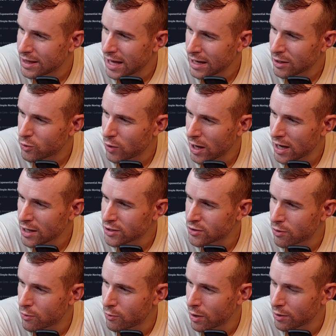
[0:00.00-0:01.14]
It then
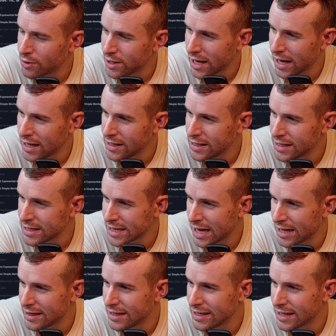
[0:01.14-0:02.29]
crashed throughout the 80s
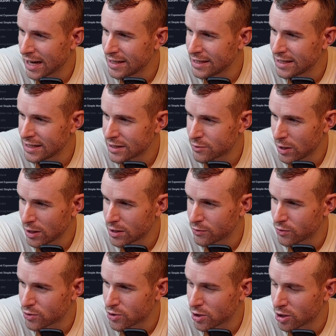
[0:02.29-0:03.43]
and the 90s
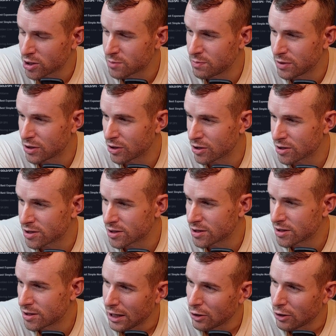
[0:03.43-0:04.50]
relative to stocks because